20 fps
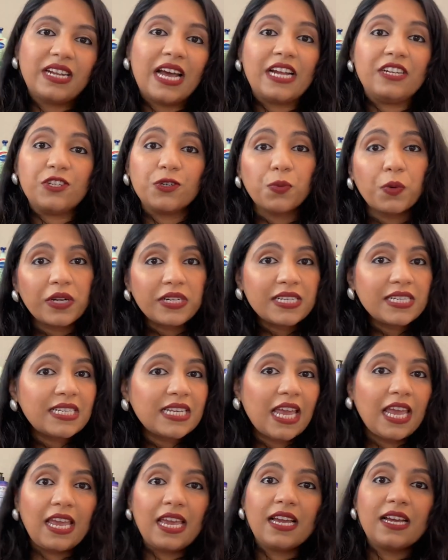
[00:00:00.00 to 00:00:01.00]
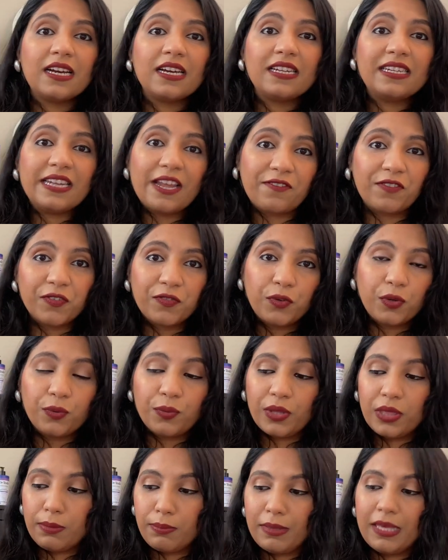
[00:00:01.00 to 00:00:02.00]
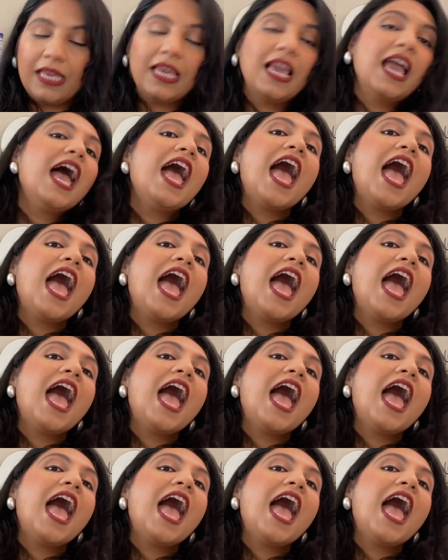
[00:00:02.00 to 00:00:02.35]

I don't want to take Neverfull with me.